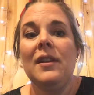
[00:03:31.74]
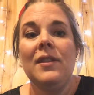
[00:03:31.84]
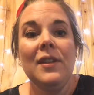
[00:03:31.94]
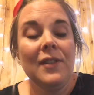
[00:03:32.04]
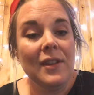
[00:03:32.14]

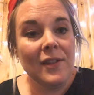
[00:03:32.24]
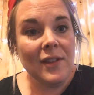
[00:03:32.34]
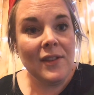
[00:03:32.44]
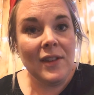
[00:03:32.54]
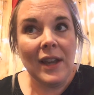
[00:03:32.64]
This is
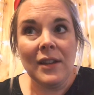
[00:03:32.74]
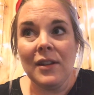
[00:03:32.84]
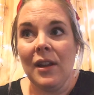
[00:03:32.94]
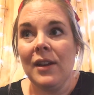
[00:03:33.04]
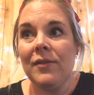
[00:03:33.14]
the second
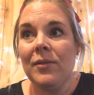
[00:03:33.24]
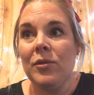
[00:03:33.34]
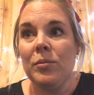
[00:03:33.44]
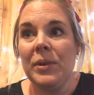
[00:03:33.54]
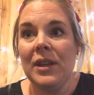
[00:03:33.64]
line from
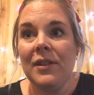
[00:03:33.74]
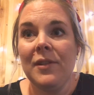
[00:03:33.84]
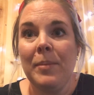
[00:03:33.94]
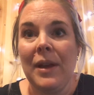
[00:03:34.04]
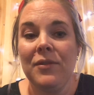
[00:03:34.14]
your
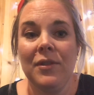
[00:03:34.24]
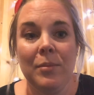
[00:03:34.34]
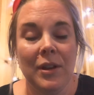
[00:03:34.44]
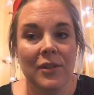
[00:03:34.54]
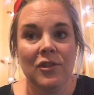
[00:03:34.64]
beginner's bounce
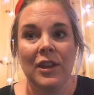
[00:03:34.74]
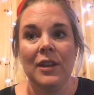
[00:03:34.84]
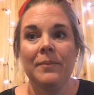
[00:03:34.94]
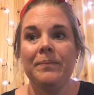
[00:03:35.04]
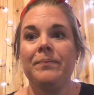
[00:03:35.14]

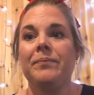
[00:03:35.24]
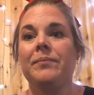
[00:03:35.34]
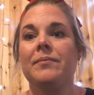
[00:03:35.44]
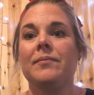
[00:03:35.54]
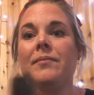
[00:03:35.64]
worksheet.
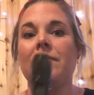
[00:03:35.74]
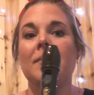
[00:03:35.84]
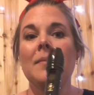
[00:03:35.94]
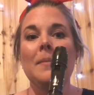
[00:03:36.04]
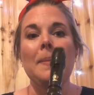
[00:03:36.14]

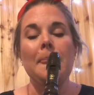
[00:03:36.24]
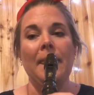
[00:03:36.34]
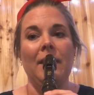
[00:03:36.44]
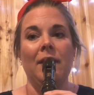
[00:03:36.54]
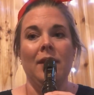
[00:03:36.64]

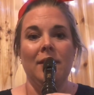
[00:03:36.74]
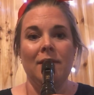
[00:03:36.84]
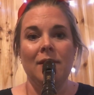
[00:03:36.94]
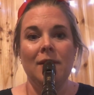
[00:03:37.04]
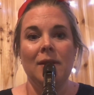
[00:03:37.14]
It
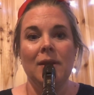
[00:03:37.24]
goes.